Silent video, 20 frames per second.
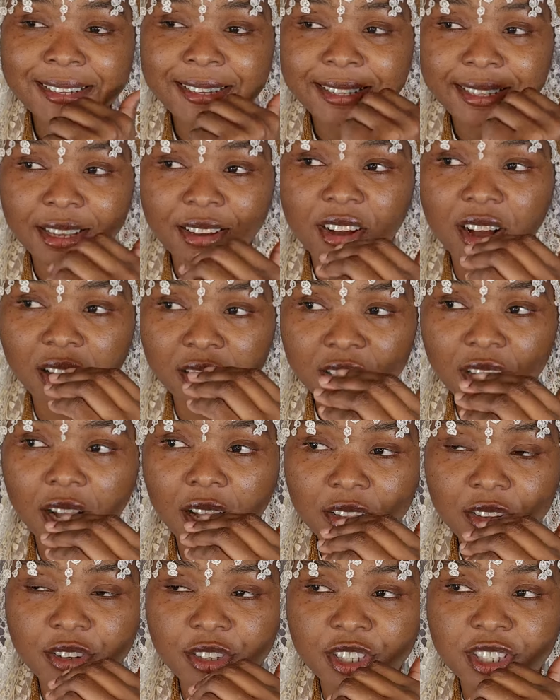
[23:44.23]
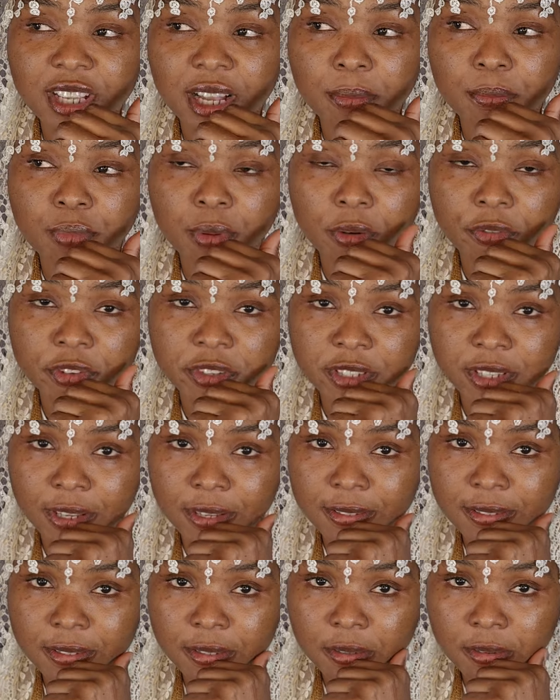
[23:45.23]
You got to understand
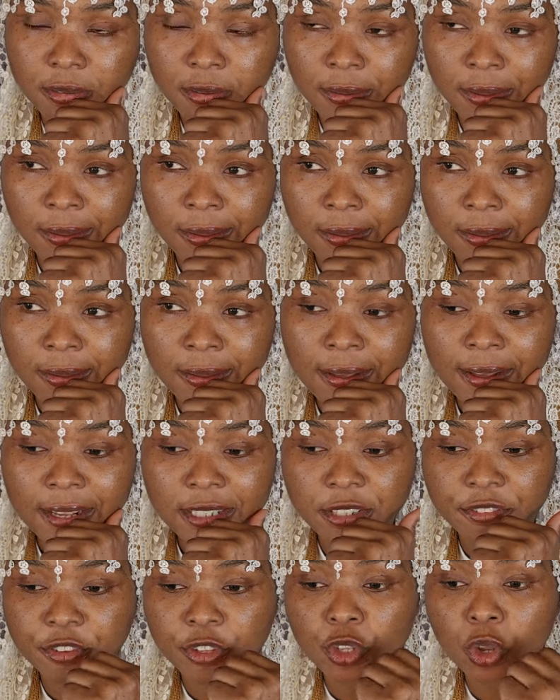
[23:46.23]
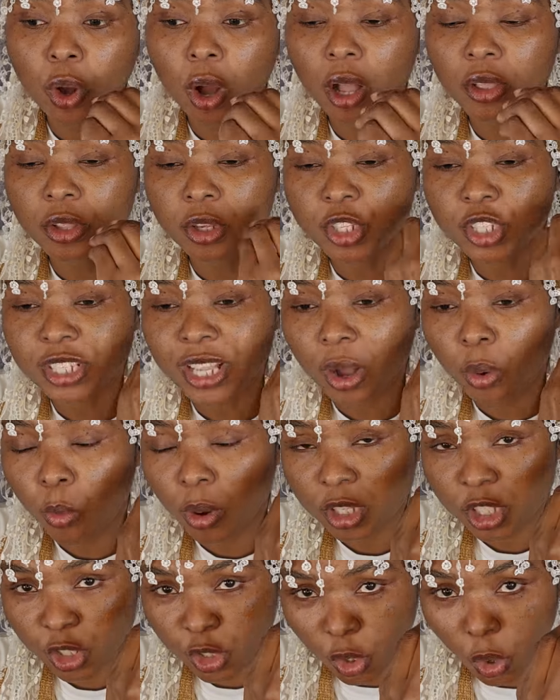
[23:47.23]
prophecies. Because if you don't understand
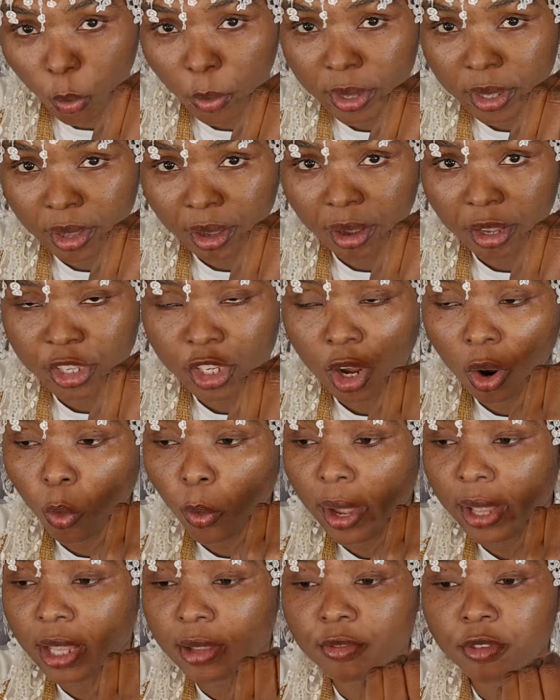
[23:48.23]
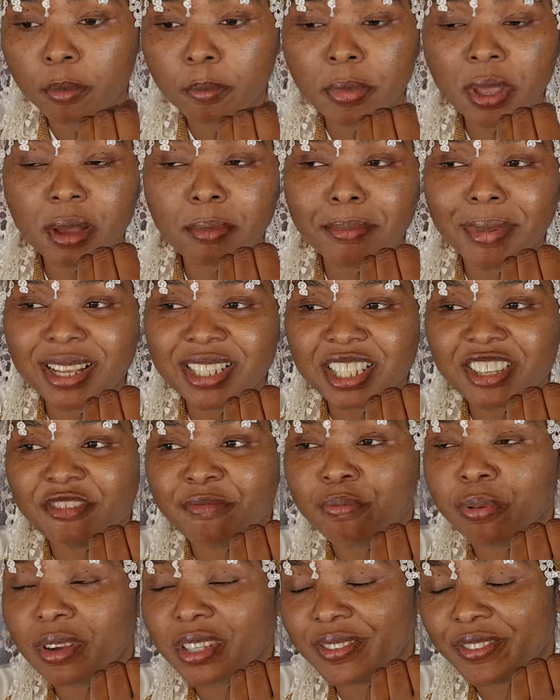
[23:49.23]
what's going on, you're waiting for big, massive
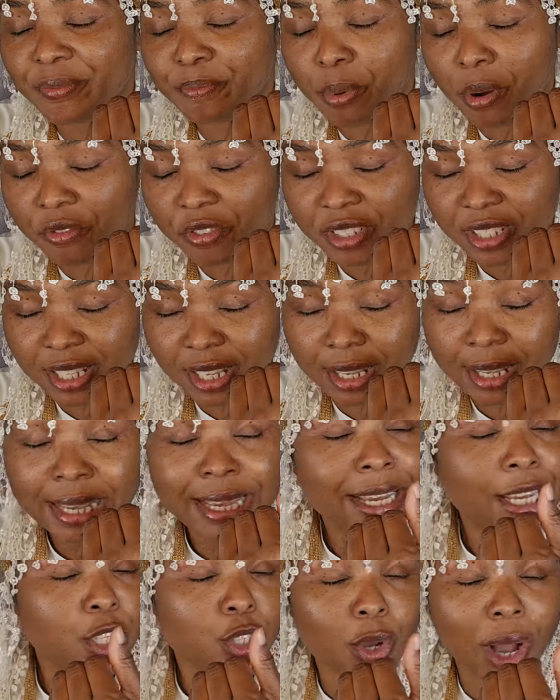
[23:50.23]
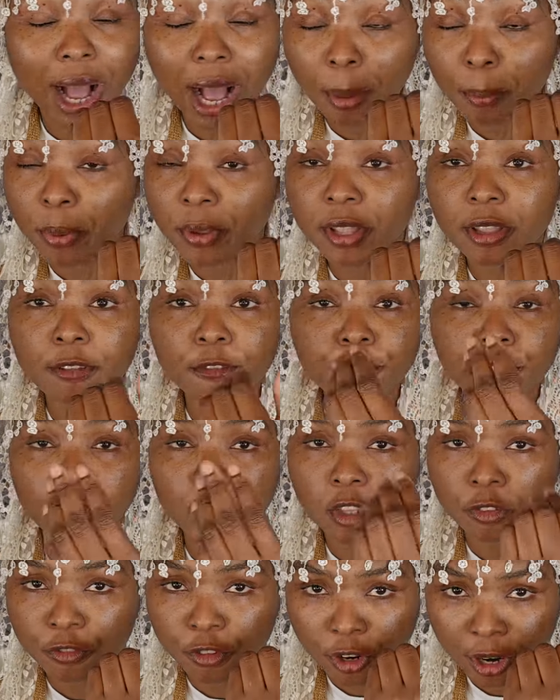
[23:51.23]
prophecy to happen in front
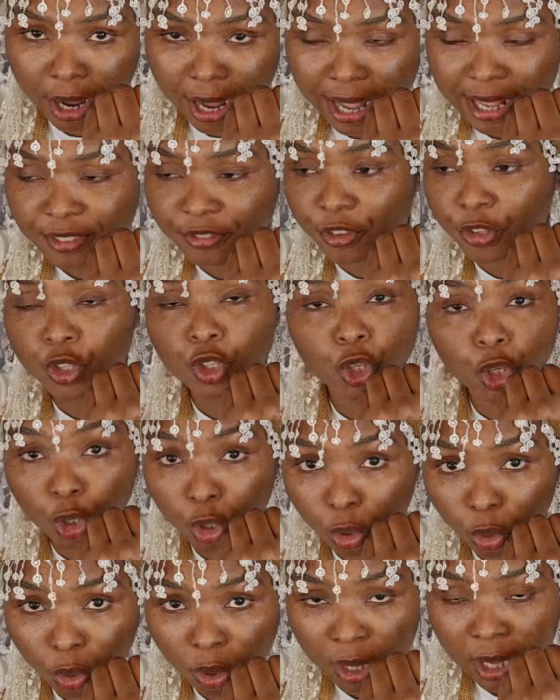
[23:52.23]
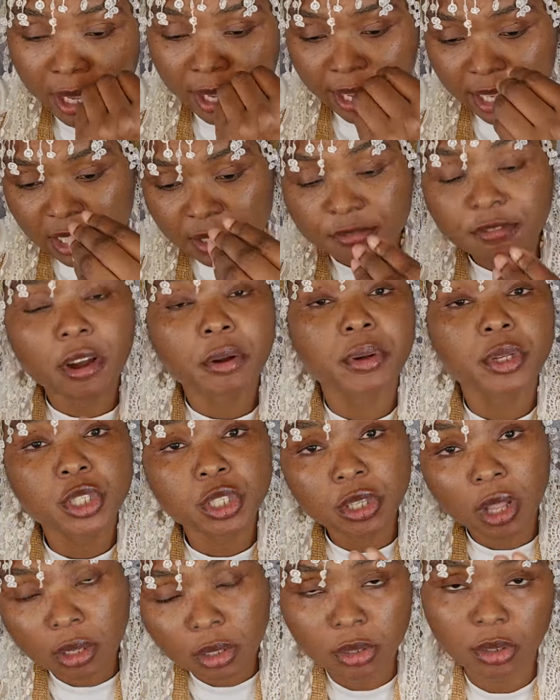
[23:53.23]
of your eyes. But no, it's very
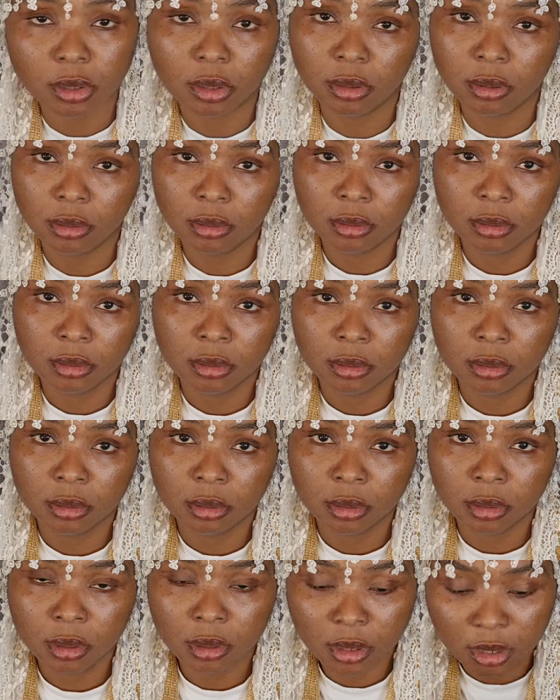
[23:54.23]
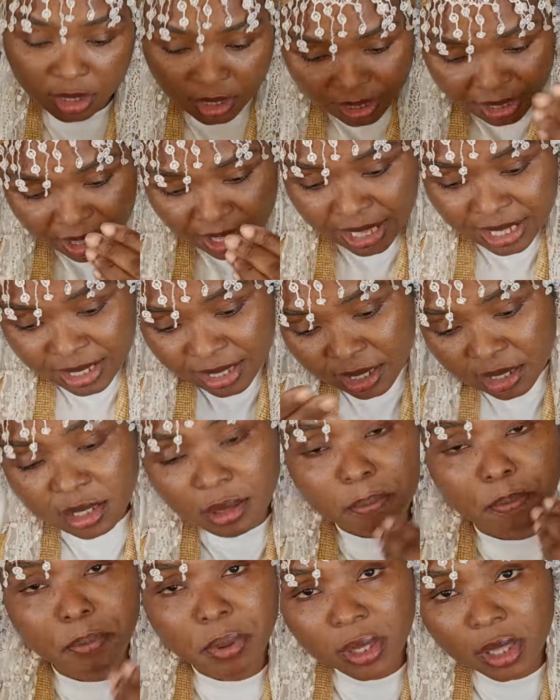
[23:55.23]
subtle. Because things is a
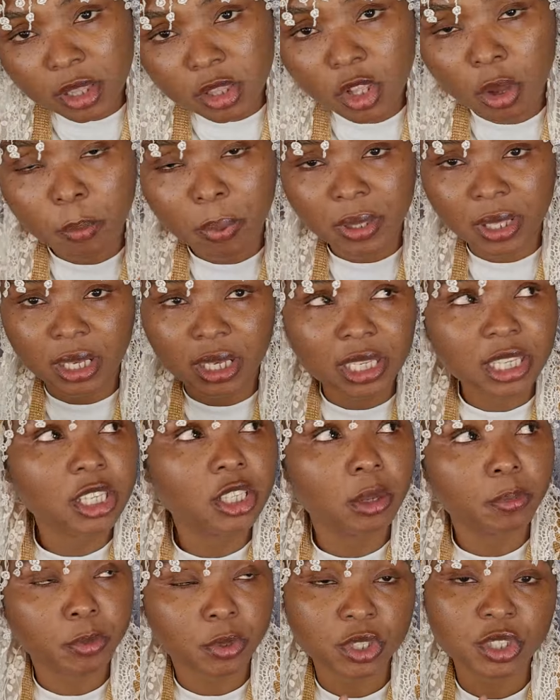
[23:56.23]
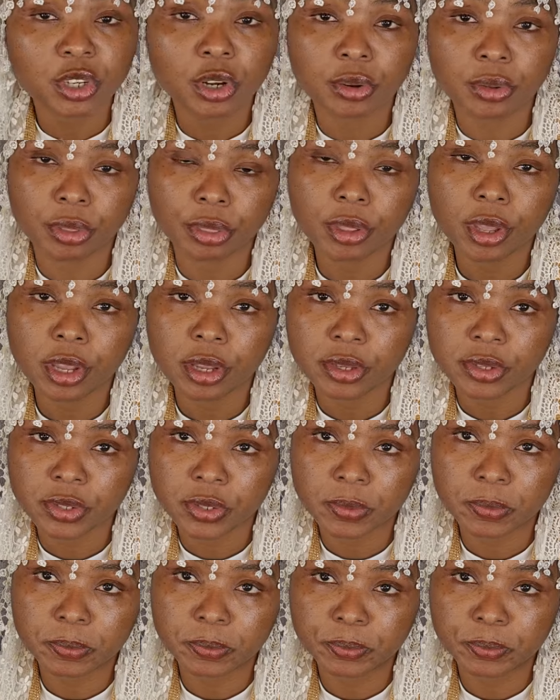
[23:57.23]
build-up and a lead-up to certain things.